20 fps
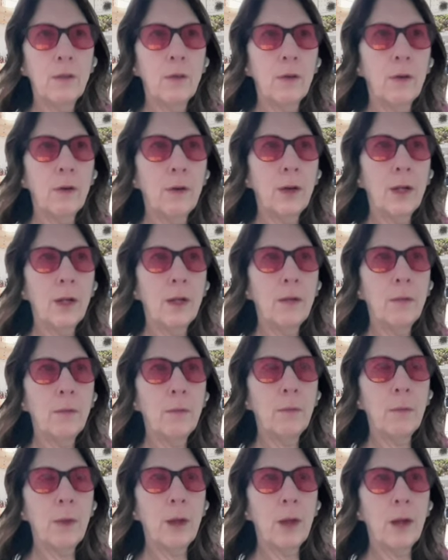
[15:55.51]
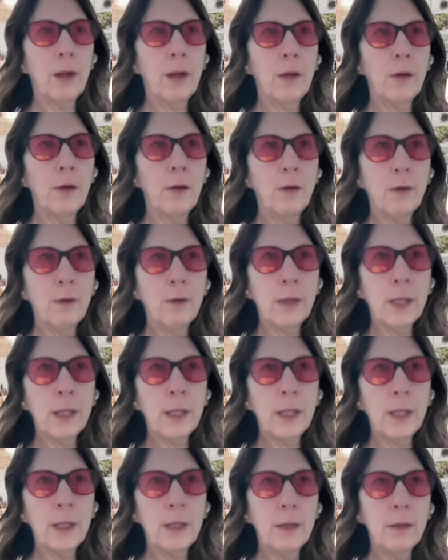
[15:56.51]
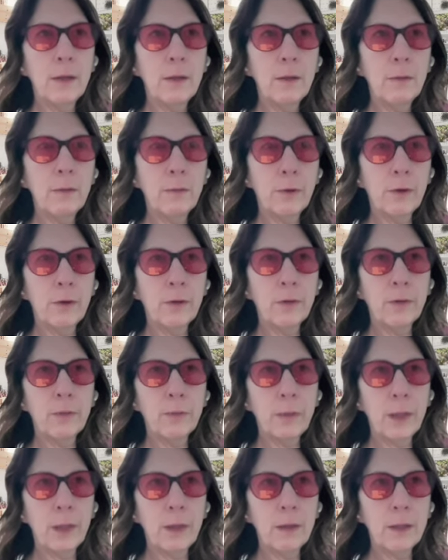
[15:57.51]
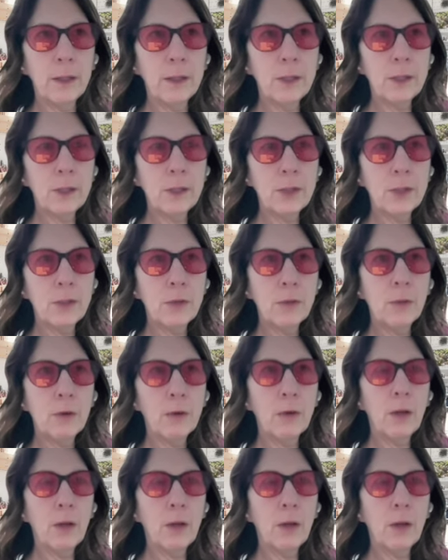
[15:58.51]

during my early first marriage.